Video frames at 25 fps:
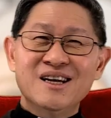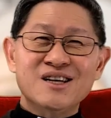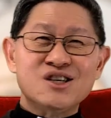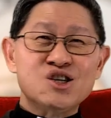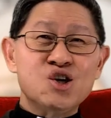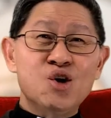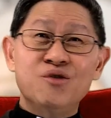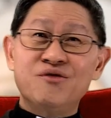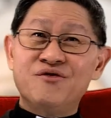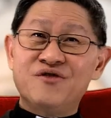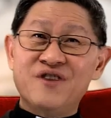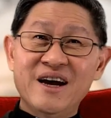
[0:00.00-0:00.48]

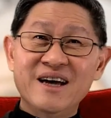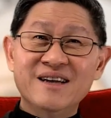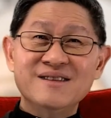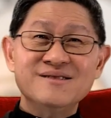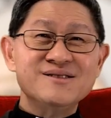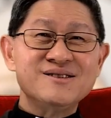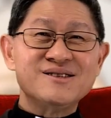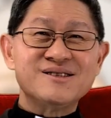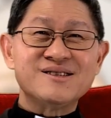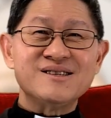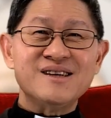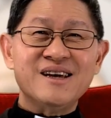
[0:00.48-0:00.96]
So,
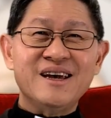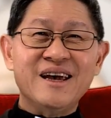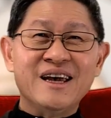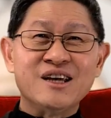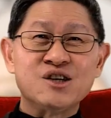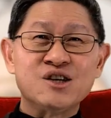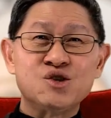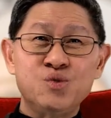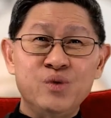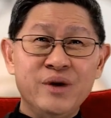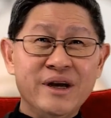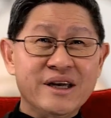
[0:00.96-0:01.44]
friends,
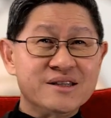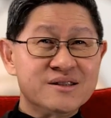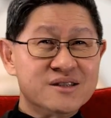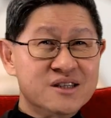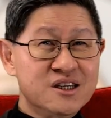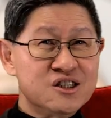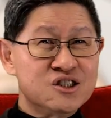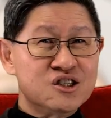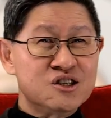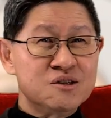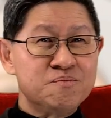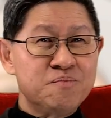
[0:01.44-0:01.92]
as we
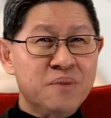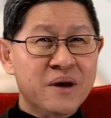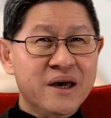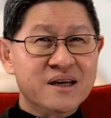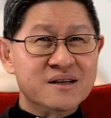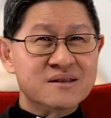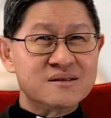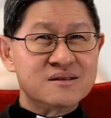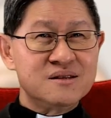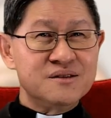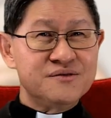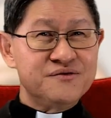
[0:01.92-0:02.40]

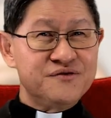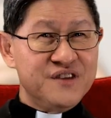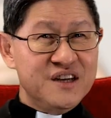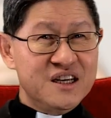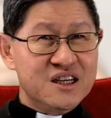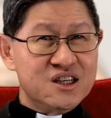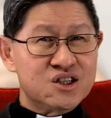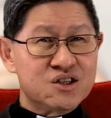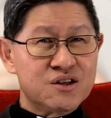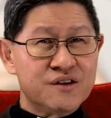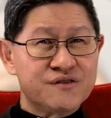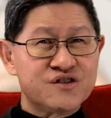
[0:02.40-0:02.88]
anticipate the
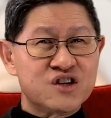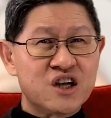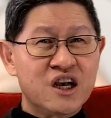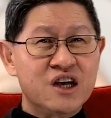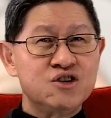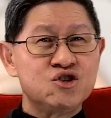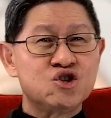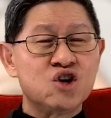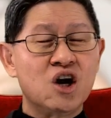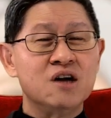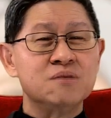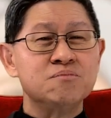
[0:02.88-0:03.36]
feast of
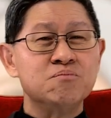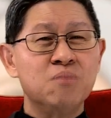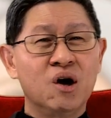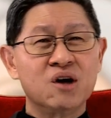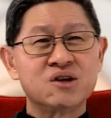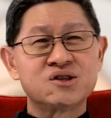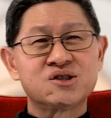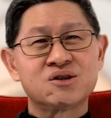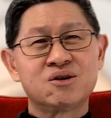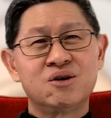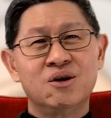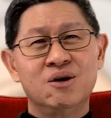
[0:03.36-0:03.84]
St. John
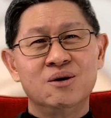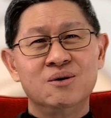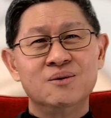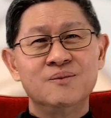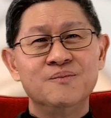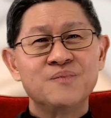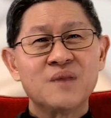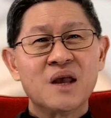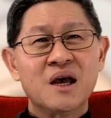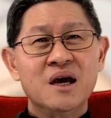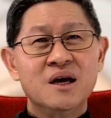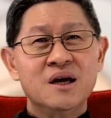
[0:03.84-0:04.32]
Bosco,
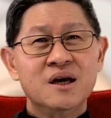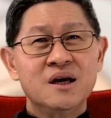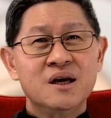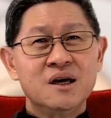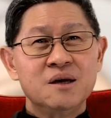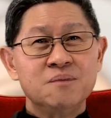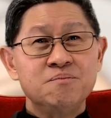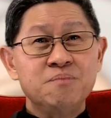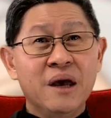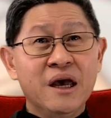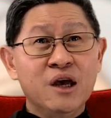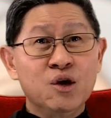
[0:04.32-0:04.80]

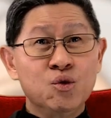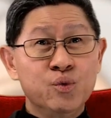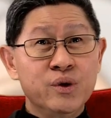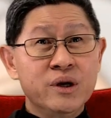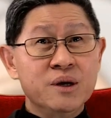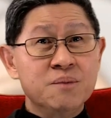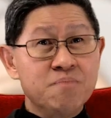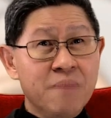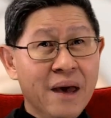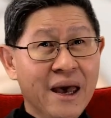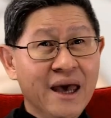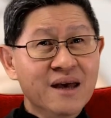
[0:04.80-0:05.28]
may
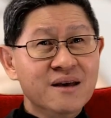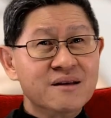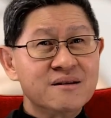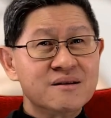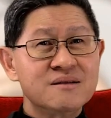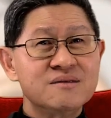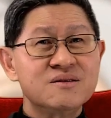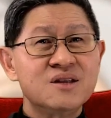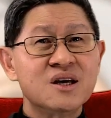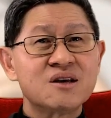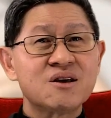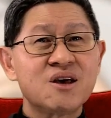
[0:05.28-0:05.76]
we
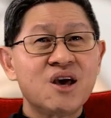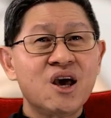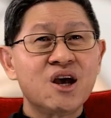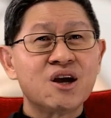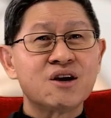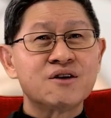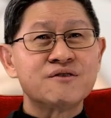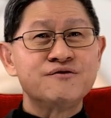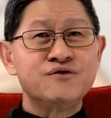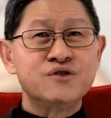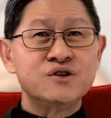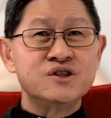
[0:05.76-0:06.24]
make the
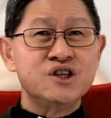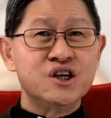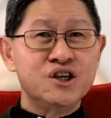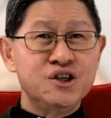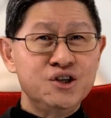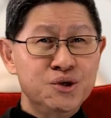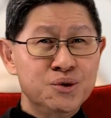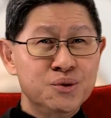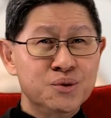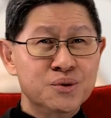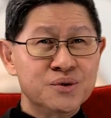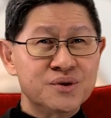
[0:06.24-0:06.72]
care for the
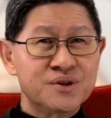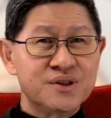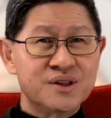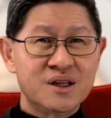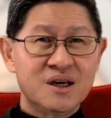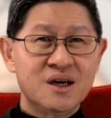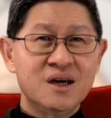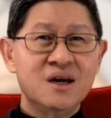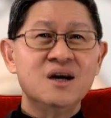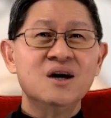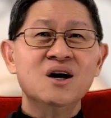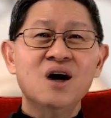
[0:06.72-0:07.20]

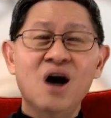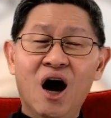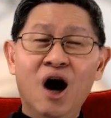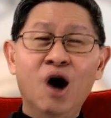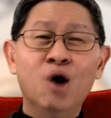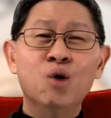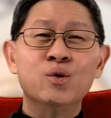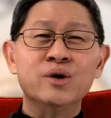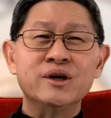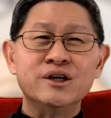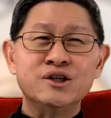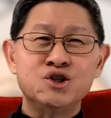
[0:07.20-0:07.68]
youth
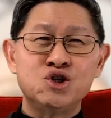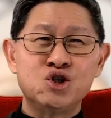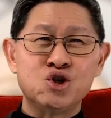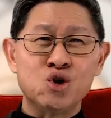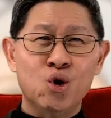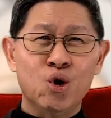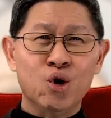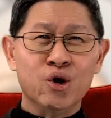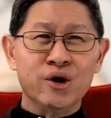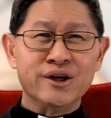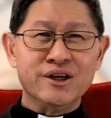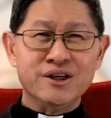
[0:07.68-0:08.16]
our
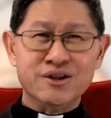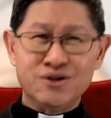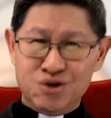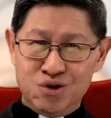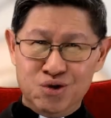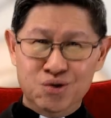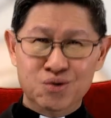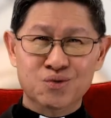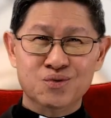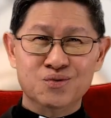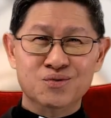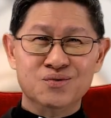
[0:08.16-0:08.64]
joy
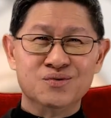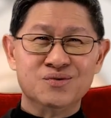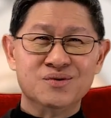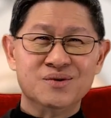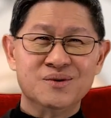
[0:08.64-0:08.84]
too.